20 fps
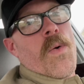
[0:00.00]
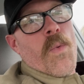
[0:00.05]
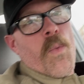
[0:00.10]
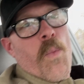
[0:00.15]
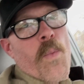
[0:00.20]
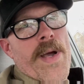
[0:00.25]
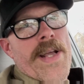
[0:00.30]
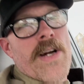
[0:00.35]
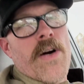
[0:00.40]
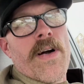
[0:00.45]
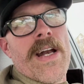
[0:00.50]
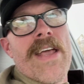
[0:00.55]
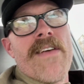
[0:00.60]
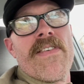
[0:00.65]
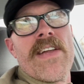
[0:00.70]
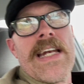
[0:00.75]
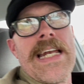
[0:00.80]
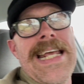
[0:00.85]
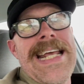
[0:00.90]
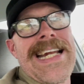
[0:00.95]
We don't
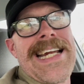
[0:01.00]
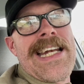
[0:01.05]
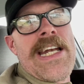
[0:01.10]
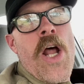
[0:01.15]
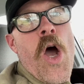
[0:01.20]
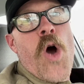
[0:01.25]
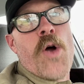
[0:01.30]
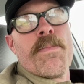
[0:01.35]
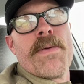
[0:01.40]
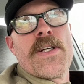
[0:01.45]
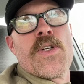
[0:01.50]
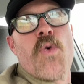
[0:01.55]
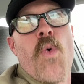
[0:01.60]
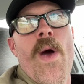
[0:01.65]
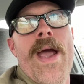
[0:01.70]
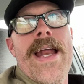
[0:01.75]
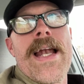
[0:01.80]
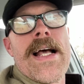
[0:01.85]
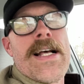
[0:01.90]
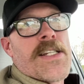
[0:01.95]
even need a node
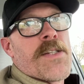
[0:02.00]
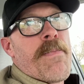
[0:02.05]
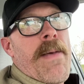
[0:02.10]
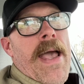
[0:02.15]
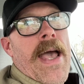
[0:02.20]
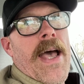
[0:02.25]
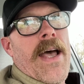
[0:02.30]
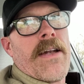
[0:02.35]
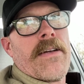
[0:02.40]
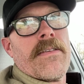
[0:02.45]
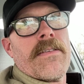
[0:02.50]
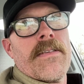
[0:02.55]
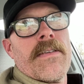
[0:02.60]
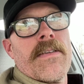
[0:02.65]
between us, man.